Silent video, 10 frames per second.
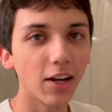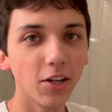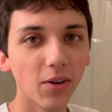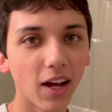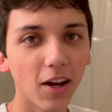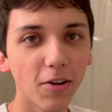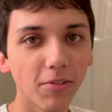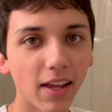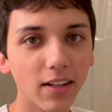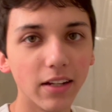I don't
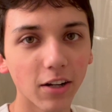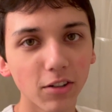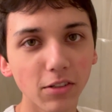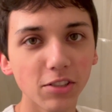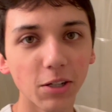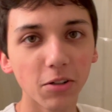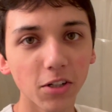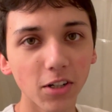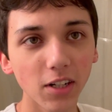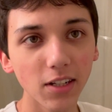have a decorative shower
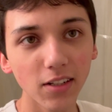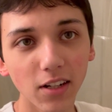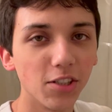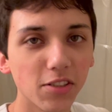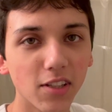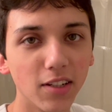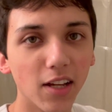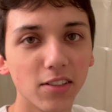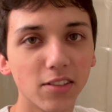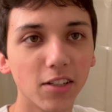curtain, just the
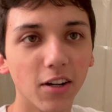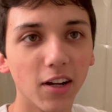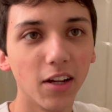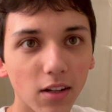necessary